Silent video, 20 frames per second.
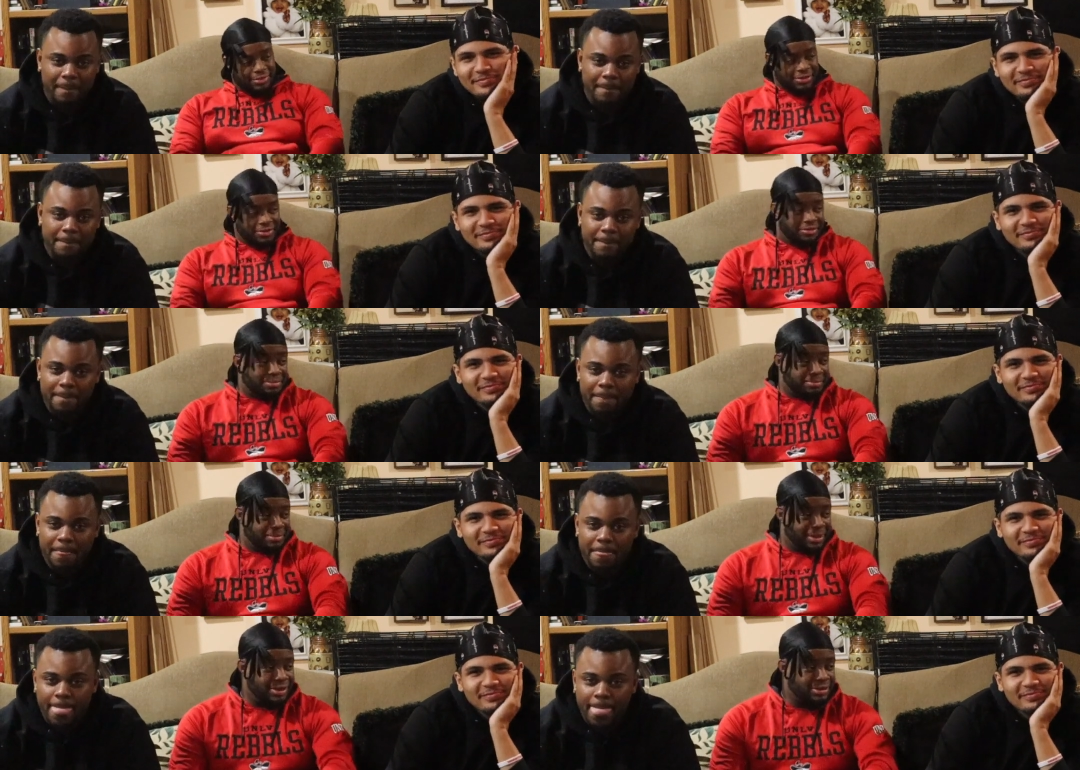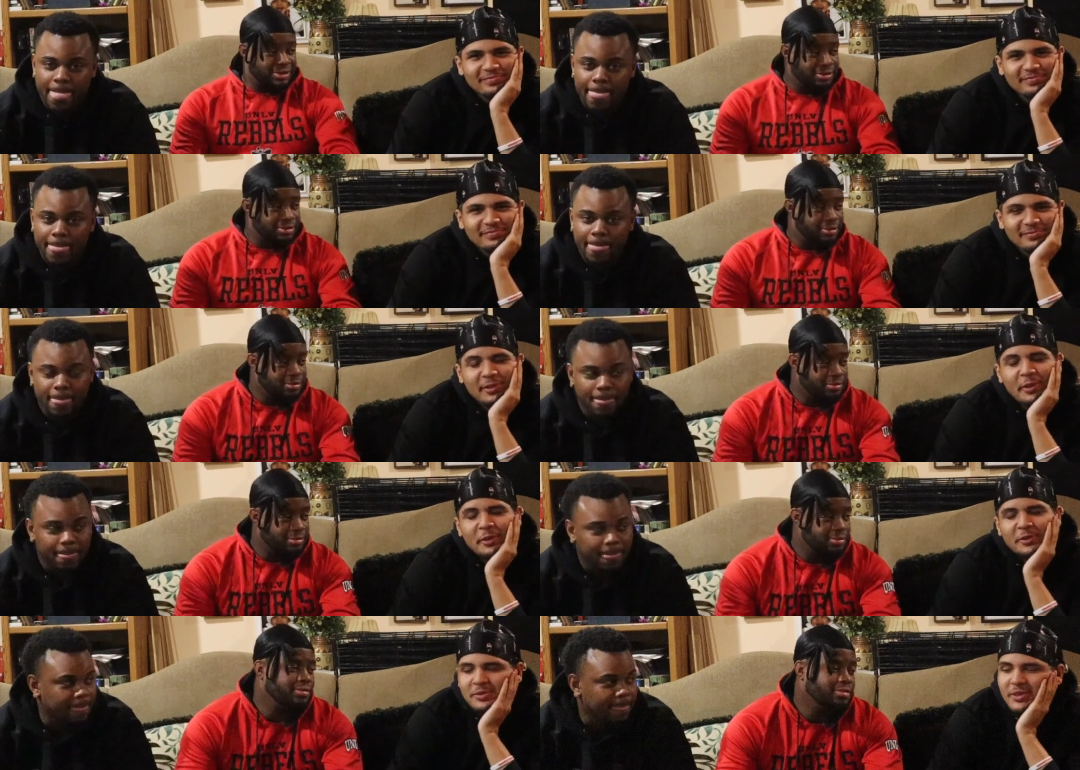Speaker 1: I'm
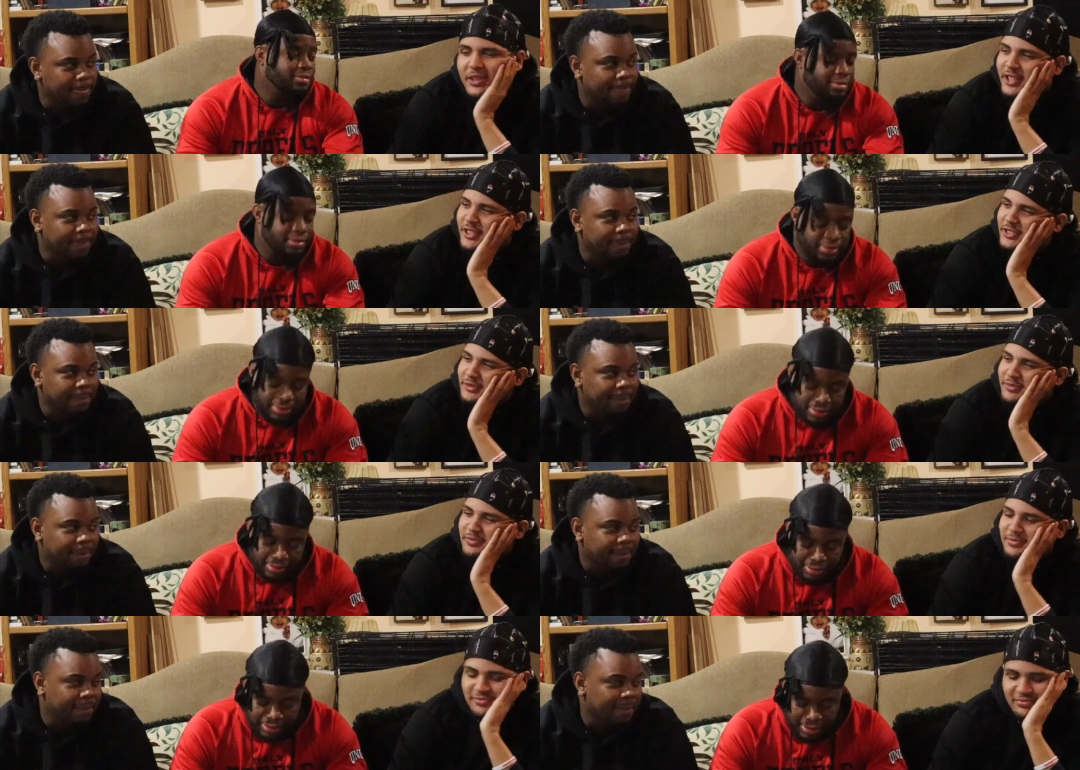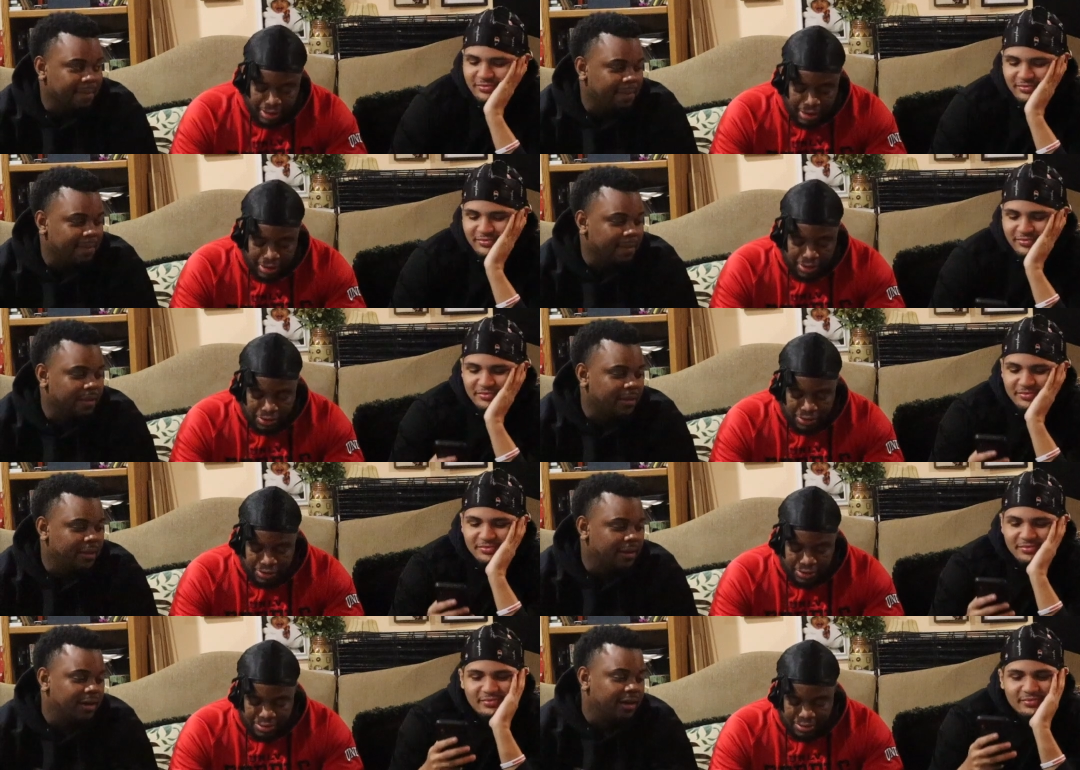smashing? I'm smashing. I
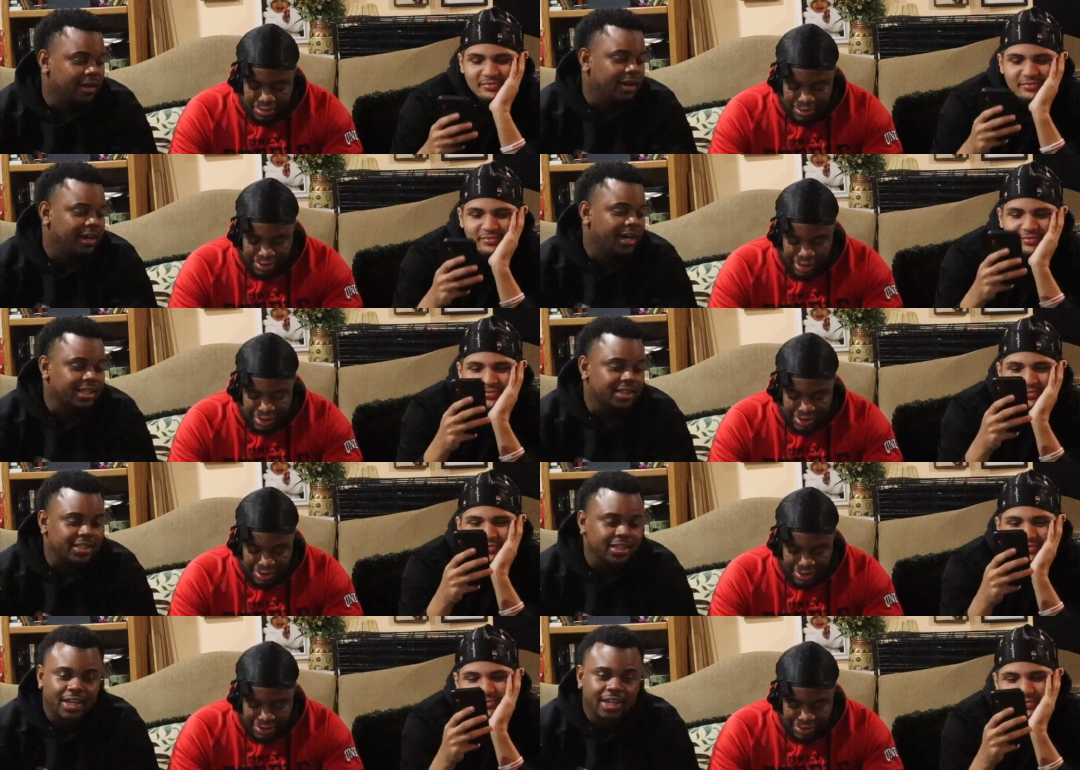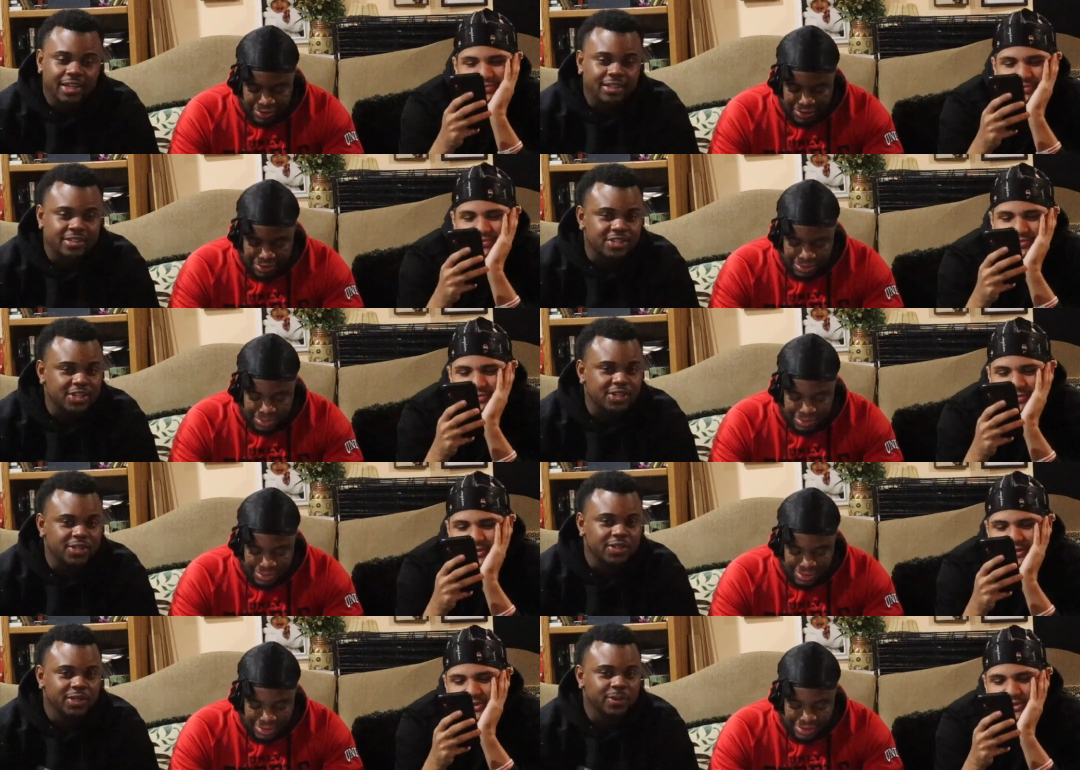know you. I think I
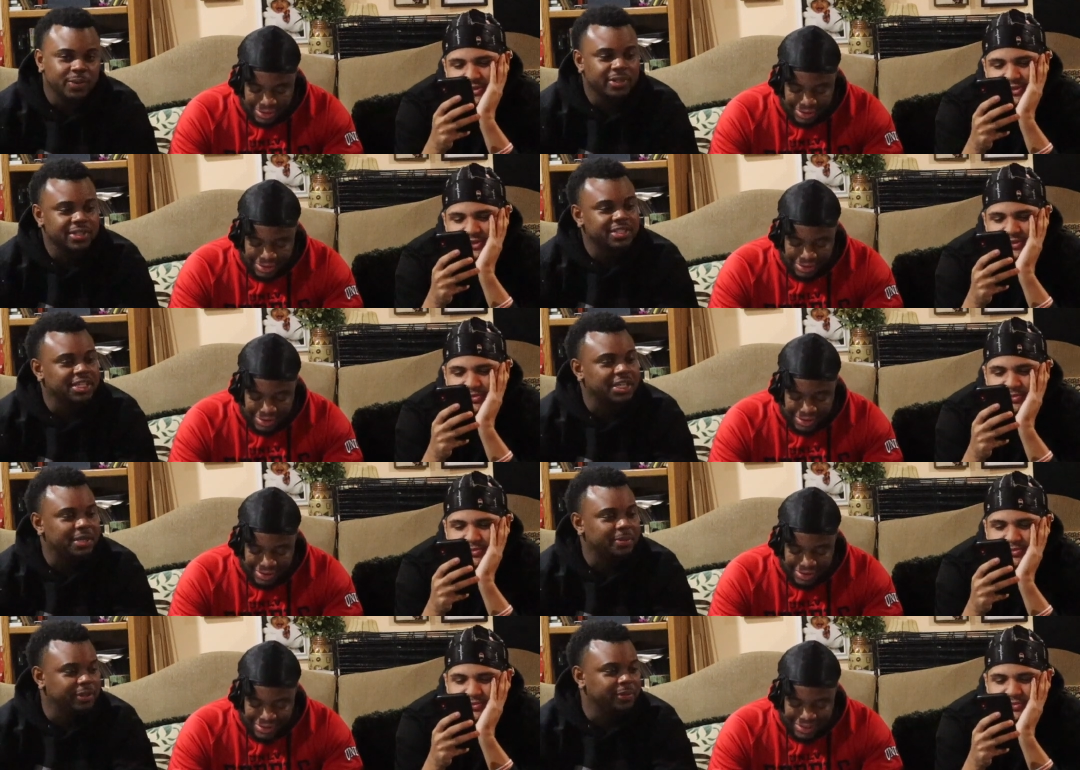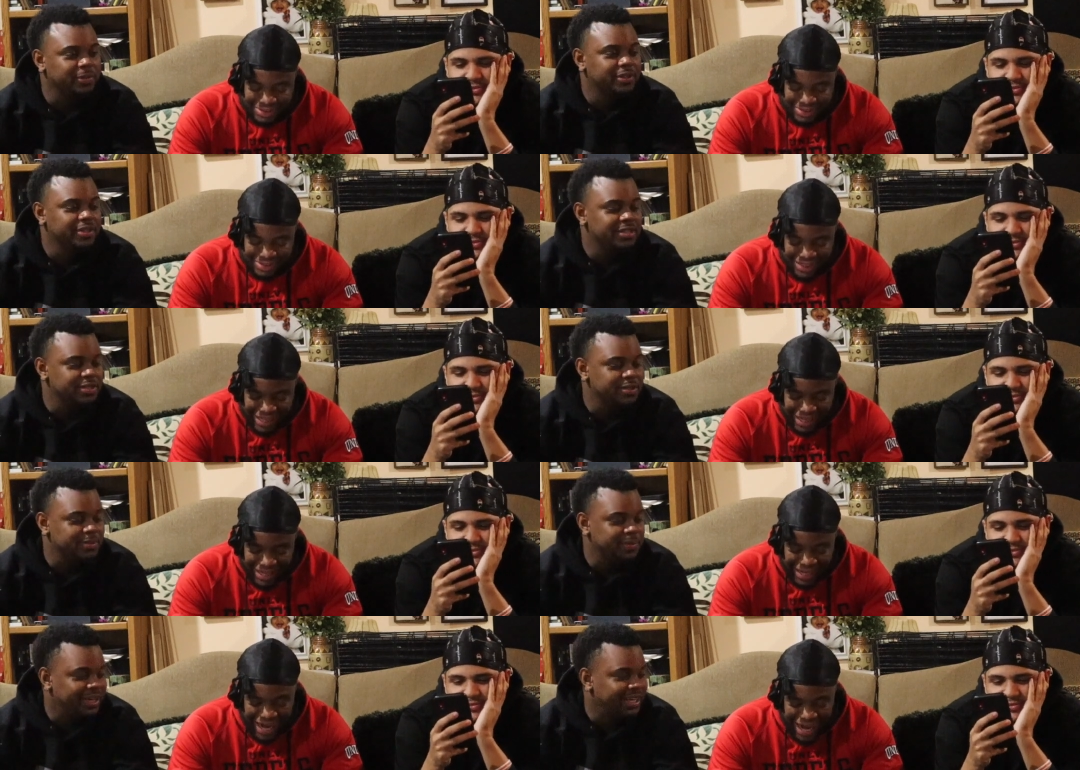did tell her one time I
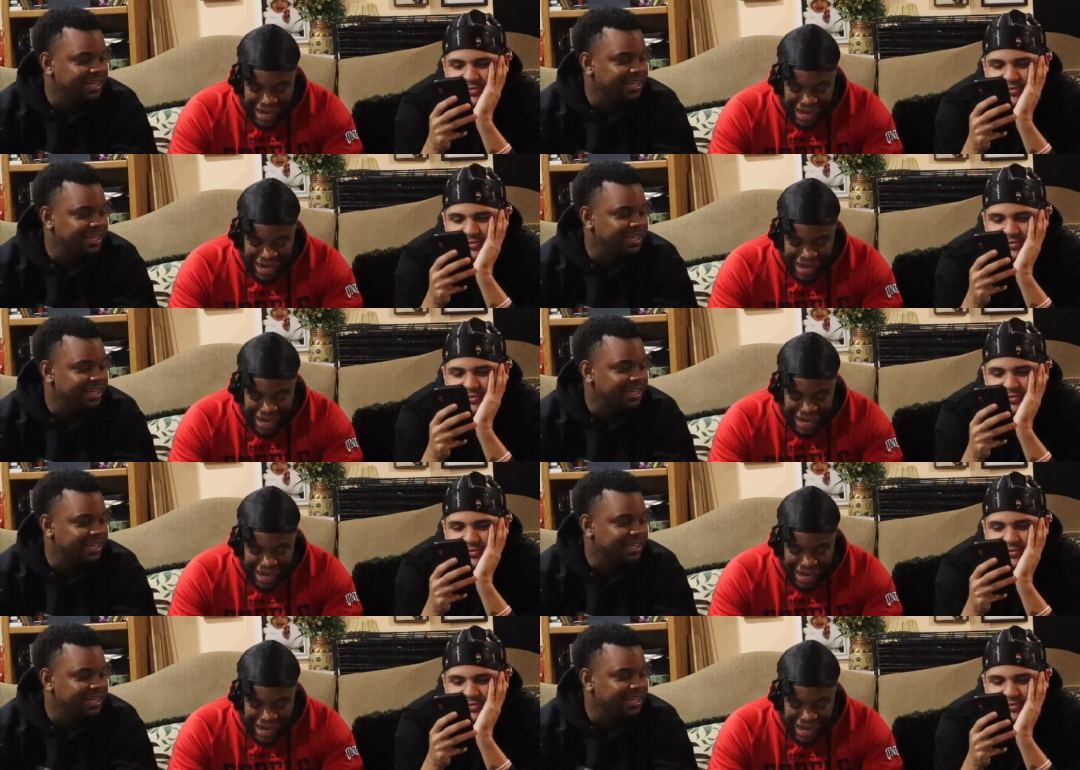wanted